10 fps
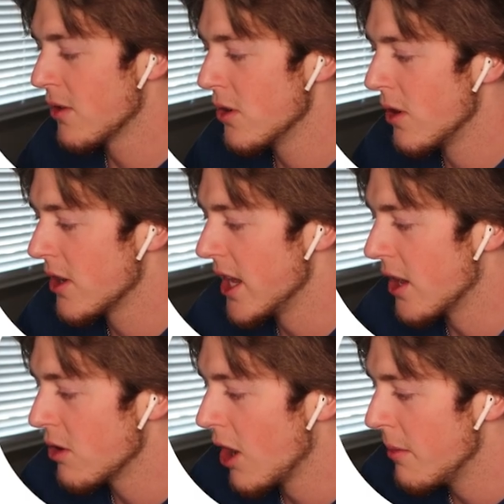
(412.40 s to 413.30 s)
don't know. Okay, I
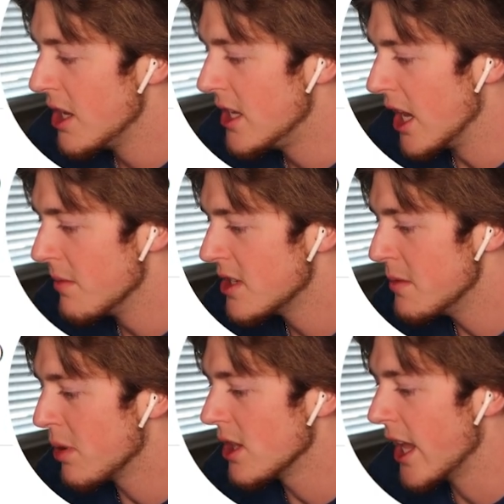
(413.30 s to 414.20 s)
don't know how many games he
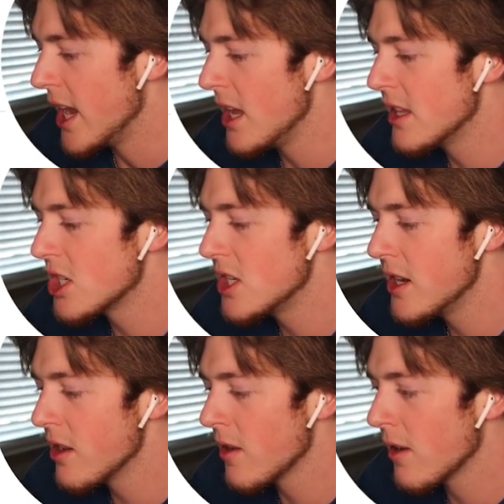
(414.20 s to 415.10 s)
played this
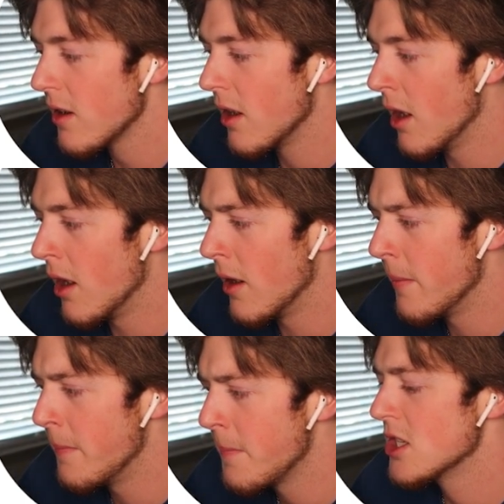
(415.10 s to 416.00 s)
year.
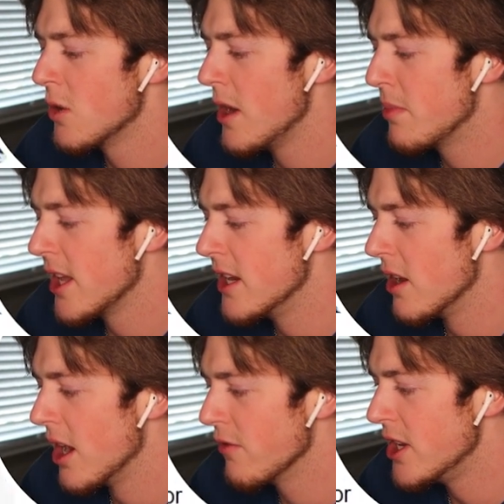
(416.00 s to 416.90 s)
There's no way he played
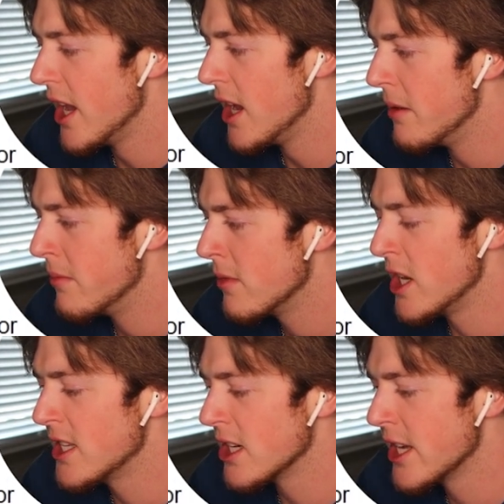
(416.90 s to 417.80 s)
every game.
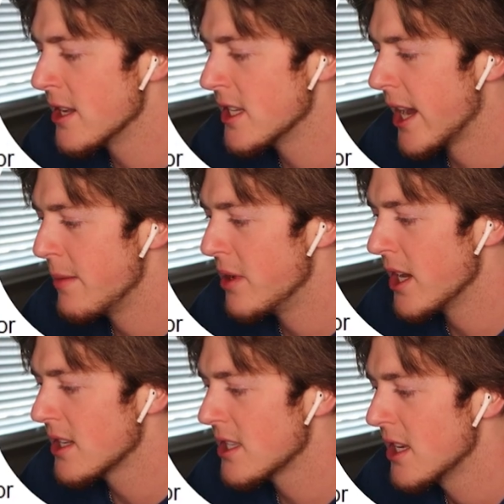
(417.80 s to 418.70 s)
20 touchdowns and 9
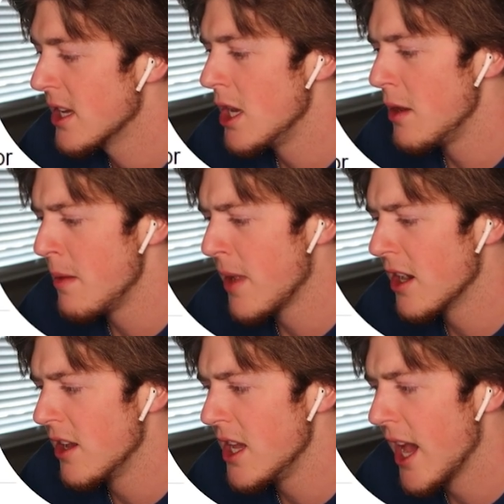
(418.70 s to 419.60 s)
picks. He
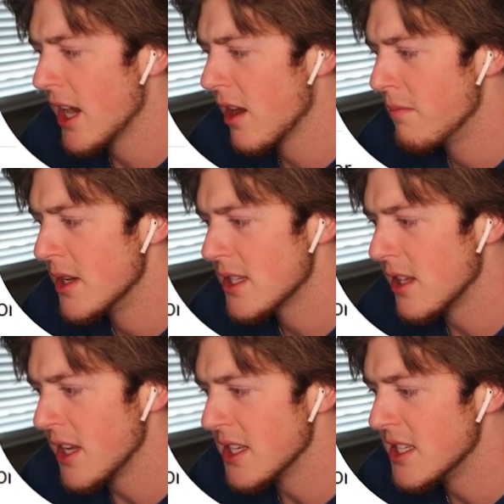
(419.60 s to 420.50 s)
had to have missed
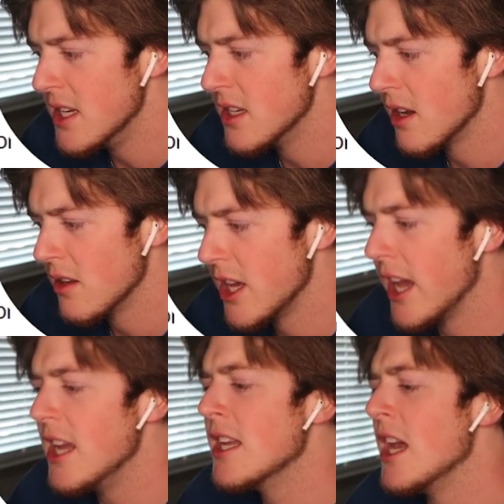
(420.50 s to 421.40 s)
like a season. Yeah,
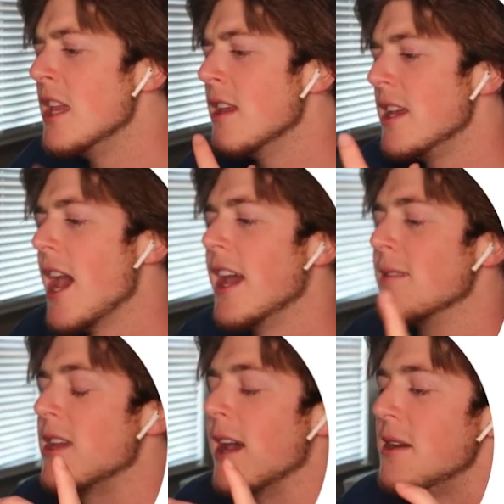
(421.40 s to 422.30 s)
he did.
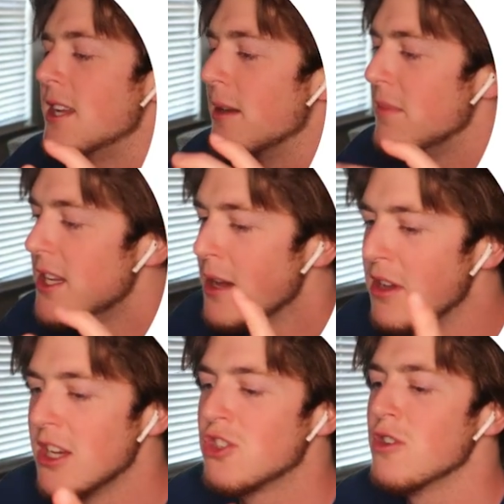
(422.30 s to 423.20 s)
He did
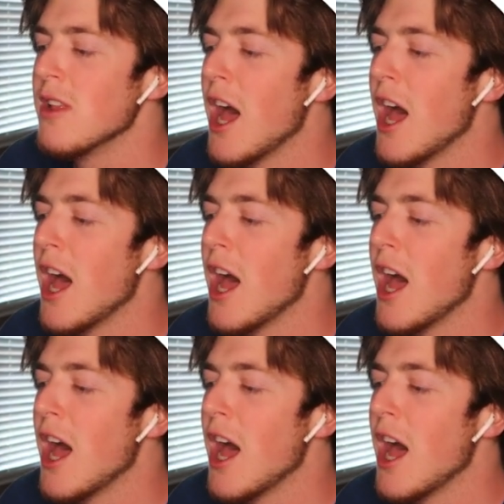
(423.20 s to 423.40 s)
because Drew